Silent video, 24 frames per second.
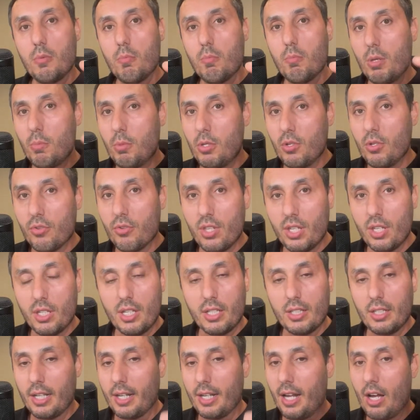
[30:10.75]
Maybe you're
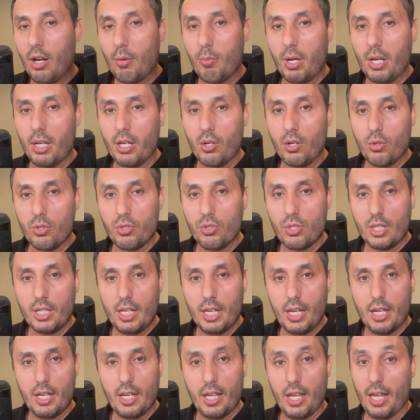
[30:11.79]
thinking like, how am I going to
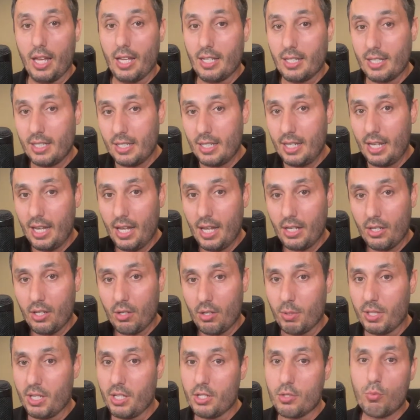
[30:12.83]
get a carrier?
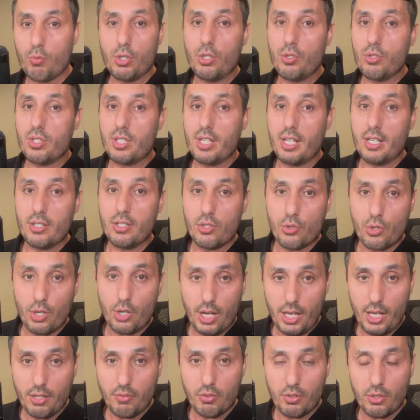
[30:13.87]
Because when you say
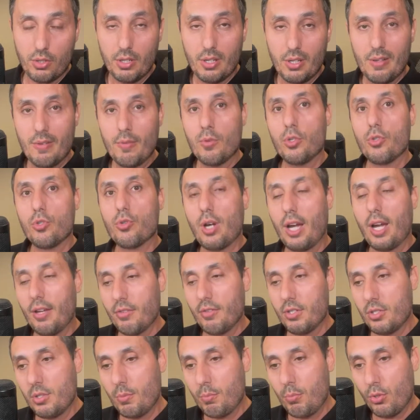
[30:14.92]
driver,
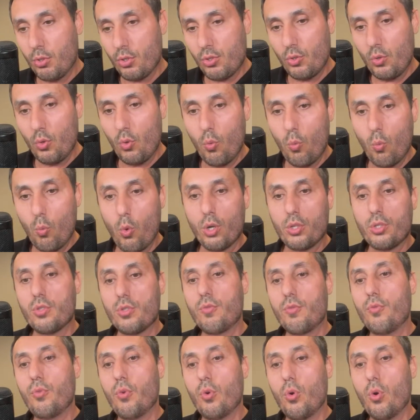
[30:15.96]
driver is a person who works
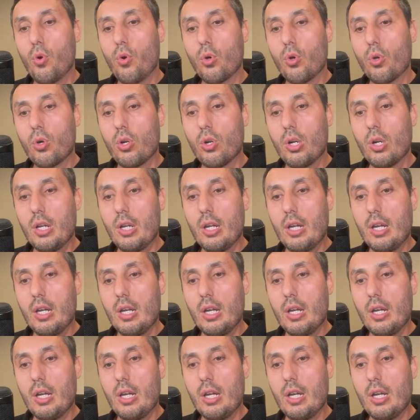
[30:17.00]
for